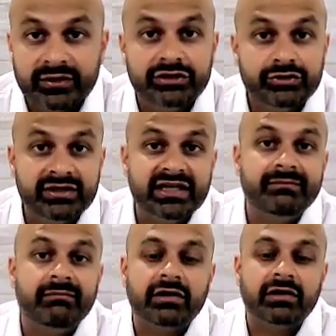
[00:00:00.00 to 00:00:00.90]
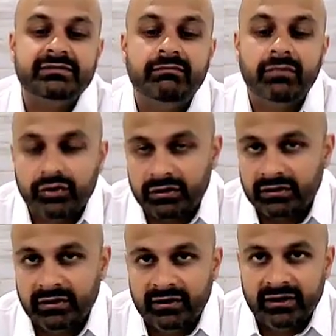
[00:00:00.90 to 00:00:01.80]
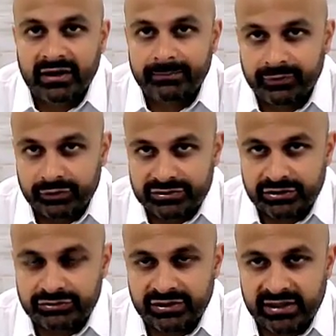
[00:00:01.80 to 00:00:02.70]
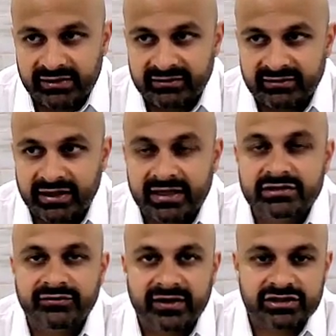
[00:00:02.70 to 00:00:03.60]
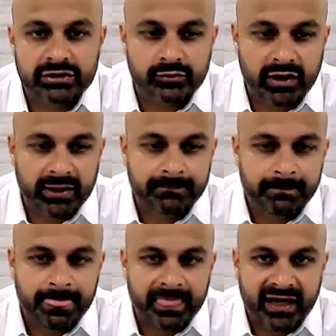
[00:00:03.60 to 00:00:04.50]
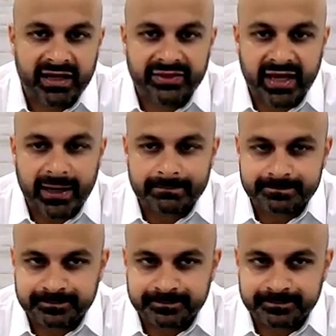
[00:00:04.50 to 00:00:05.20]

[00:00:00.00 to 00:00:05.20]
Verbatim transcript: We do need a multimodal approach to treating this and an interventional one at that.